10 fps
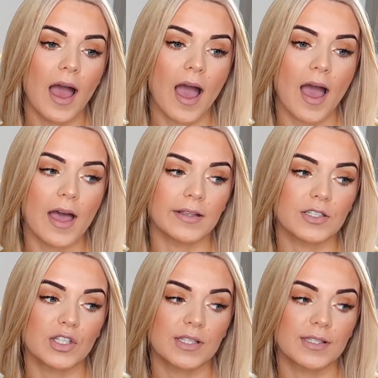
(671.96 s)
and
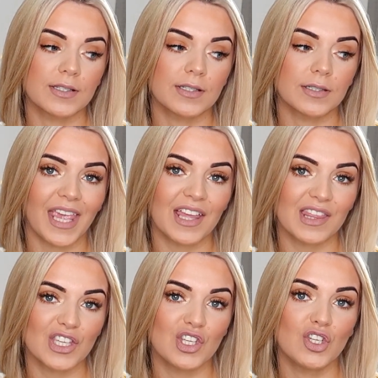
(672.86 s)
just getting
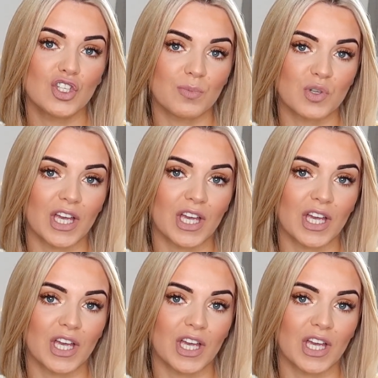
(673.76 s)
this YouTube